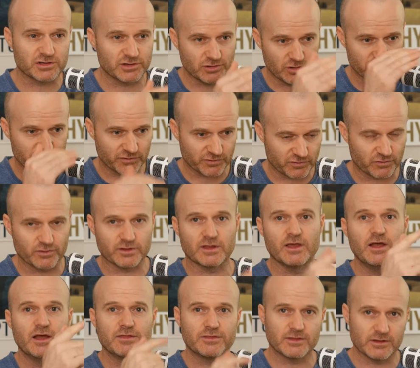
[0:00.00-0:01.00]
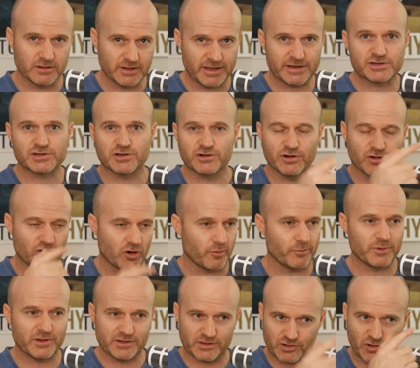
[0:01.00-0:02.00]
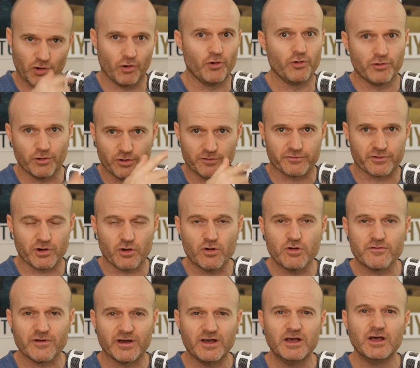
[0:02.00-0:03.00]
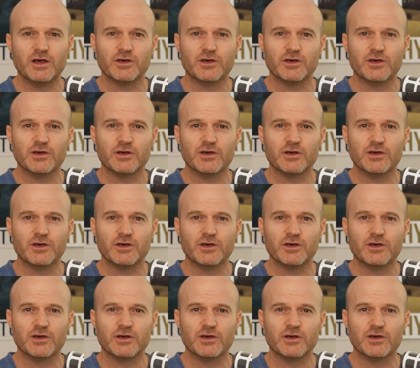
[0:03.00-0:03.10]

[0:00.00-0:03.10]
You're not just doing the lecture. You're not copying the code over and over.